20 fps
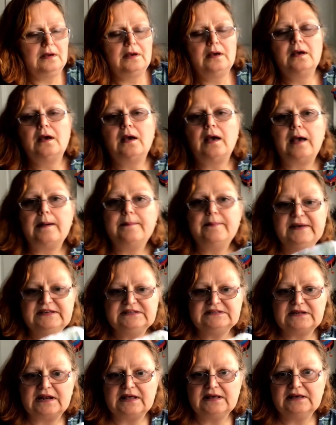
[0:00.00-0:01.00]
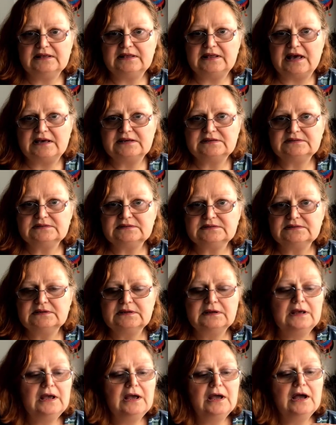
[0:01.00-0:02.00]
a piece like this,
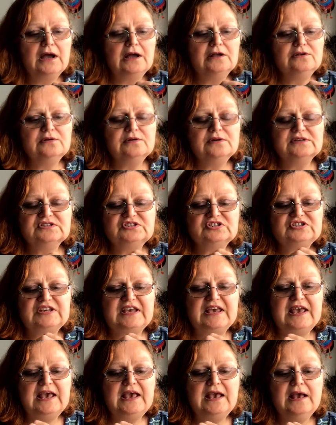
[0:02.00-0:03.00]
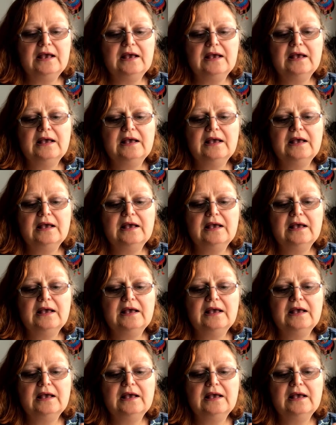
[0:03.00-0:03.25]
and you can see